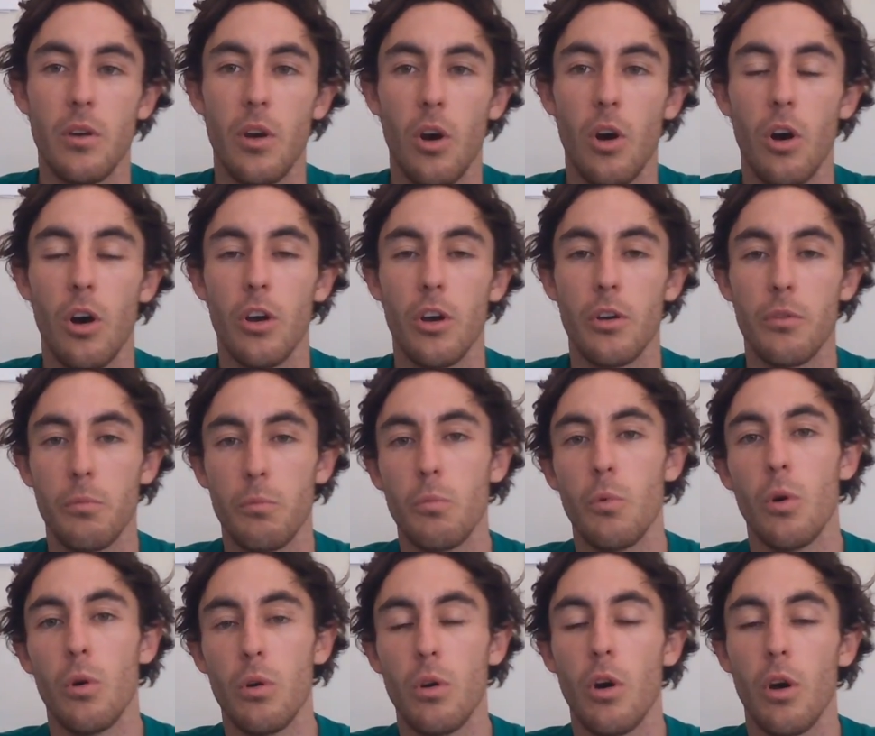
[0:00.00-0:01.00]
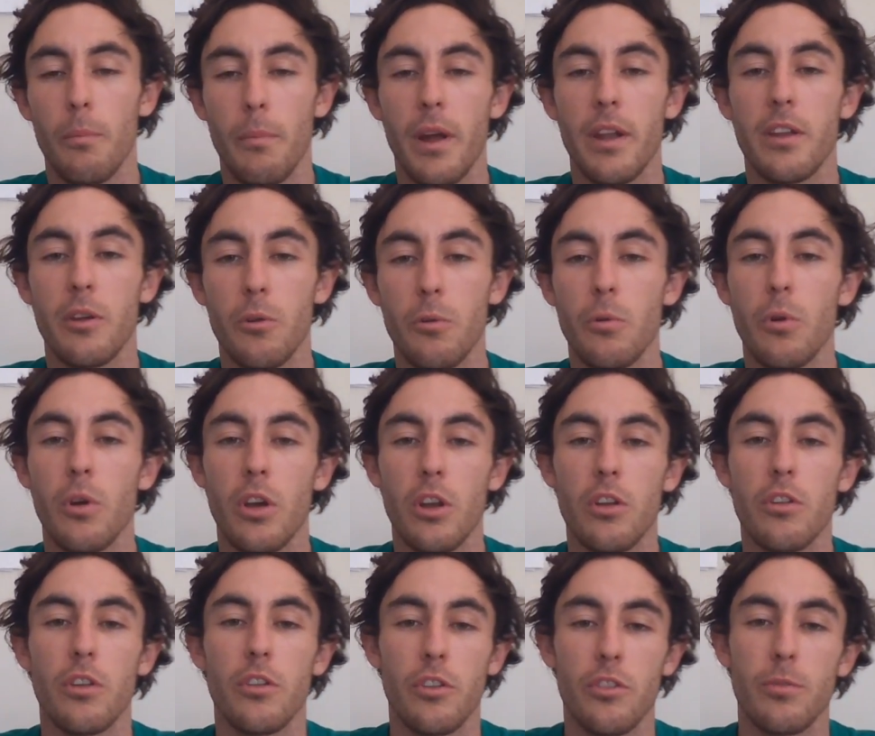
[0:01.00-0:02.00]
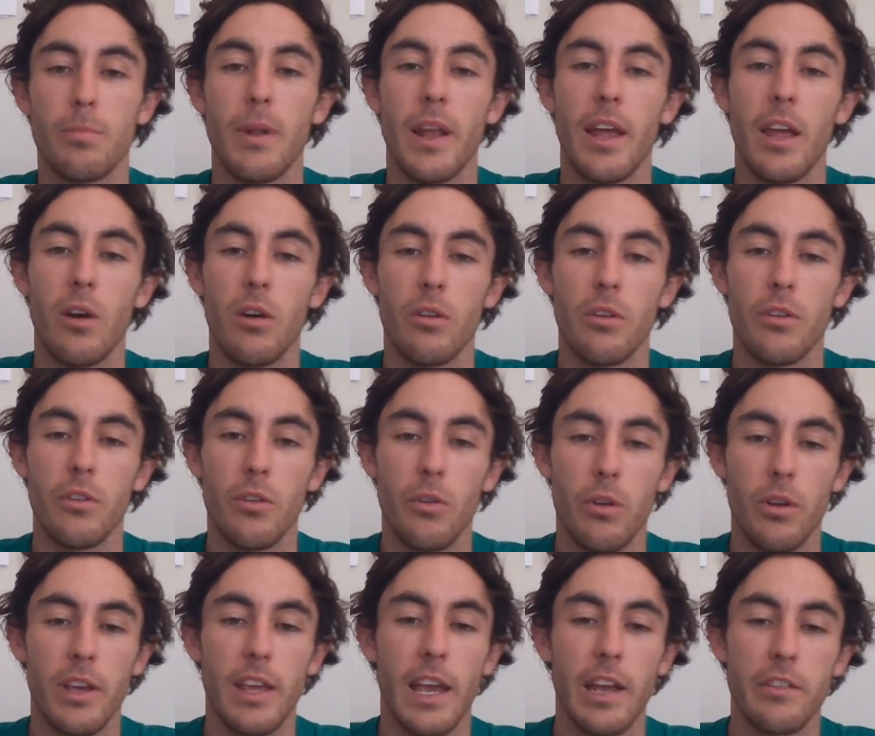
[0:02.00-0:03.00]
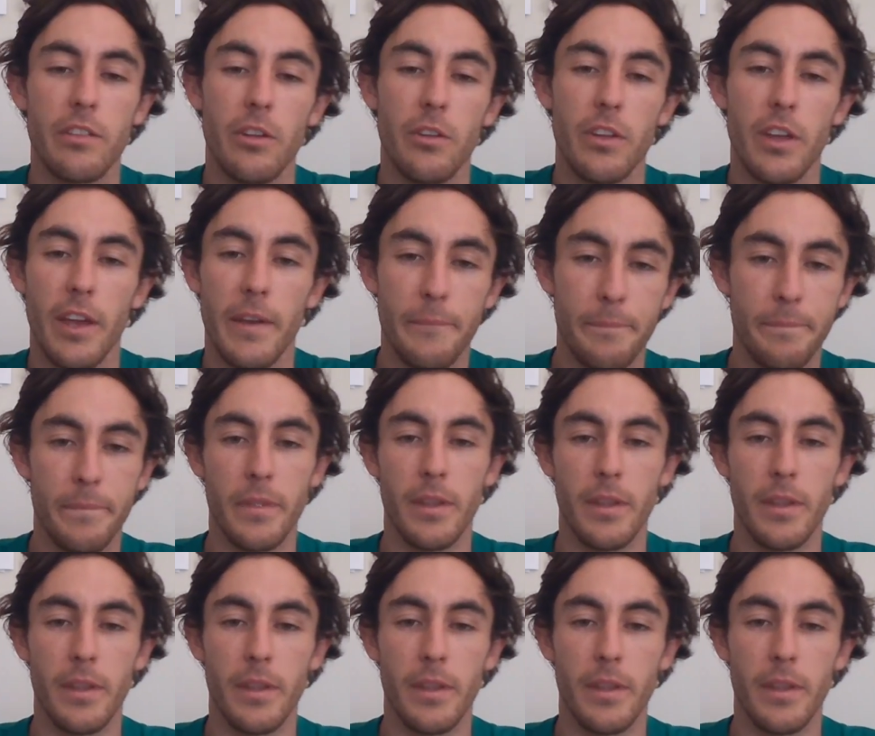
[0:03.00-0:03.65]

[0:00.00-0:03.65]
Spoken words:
on Monday we were going to display on Cake Sale Day,